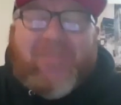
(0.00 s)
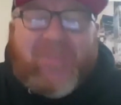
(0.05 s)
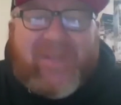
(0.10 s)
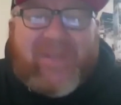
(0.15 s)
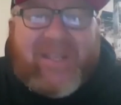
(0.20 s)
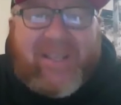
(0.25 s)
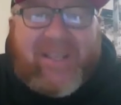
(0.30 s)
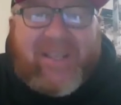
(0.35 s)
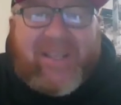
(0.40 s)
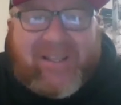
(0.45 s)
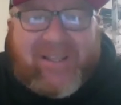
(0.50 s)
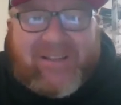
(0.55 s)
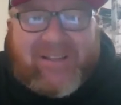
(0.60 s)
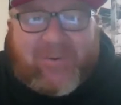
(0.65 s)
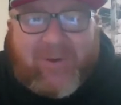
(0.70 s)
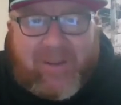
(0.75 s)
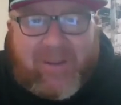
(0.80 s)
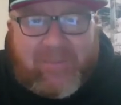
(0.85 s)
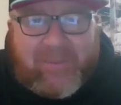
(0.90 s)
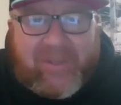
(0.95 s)
being in
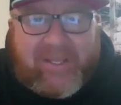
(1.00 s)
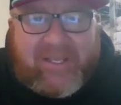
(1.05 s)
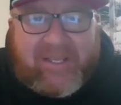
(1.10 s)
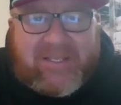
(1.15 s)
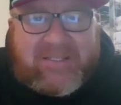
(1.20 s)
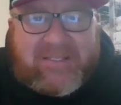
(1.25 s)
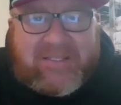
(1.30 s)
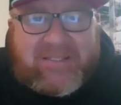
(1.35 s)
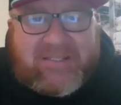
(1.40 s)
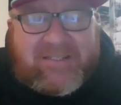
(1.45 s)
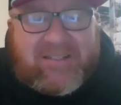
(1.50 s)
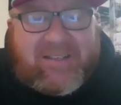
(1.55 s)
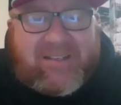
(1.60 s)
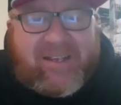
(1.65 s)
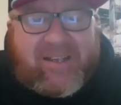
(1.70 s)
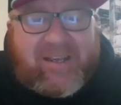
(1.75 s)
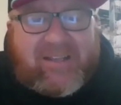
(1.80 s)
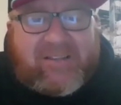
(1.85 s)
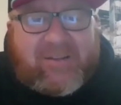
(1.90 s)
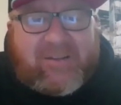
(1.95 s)
the right place
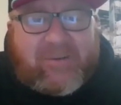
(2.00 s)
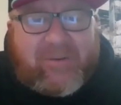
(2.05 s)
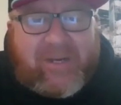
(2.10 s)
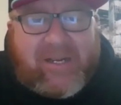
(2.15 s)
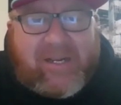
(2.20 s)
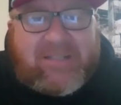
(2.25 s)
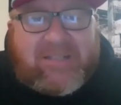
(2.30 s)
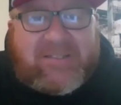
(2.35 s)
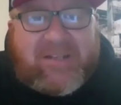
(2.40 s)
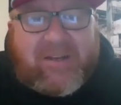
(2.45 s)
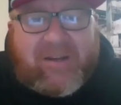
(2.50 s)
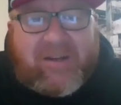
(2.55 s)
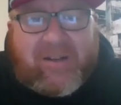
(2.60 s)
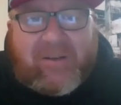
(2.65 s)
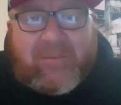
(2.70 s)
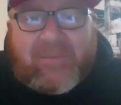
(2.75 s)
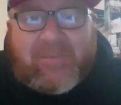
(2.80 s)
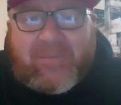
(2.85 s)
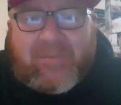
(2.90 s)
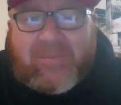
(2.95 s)
at the right
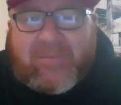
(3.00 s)
time,